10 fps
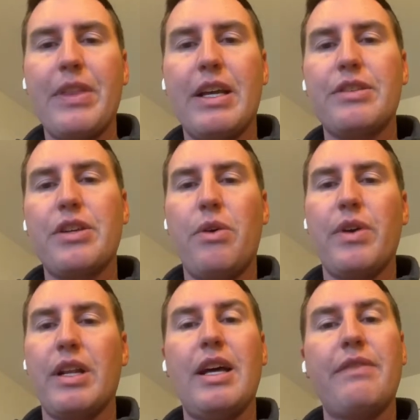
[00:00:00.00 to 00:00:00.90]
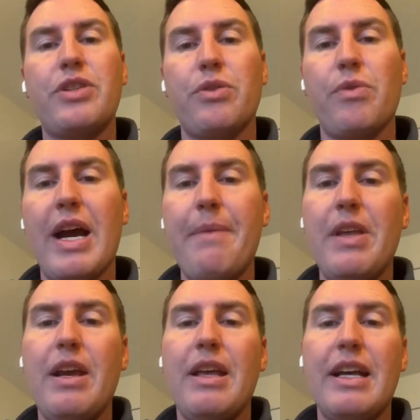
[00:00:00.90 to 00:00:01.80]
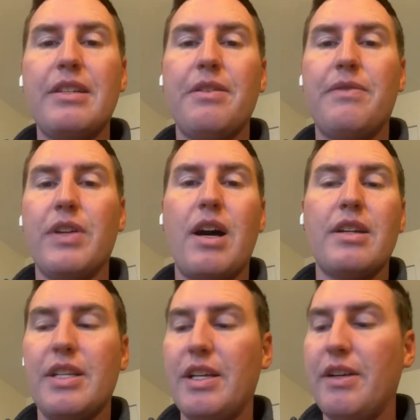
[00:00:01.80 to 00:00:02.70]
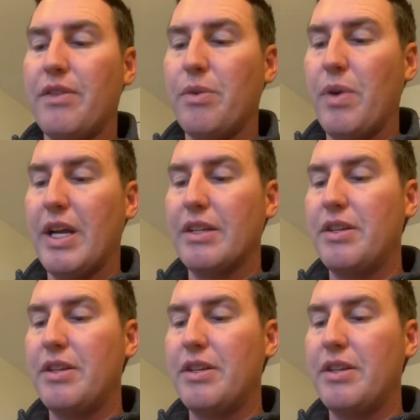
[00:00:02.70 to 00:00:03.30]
that's going left to right, that's the velocity of the wind.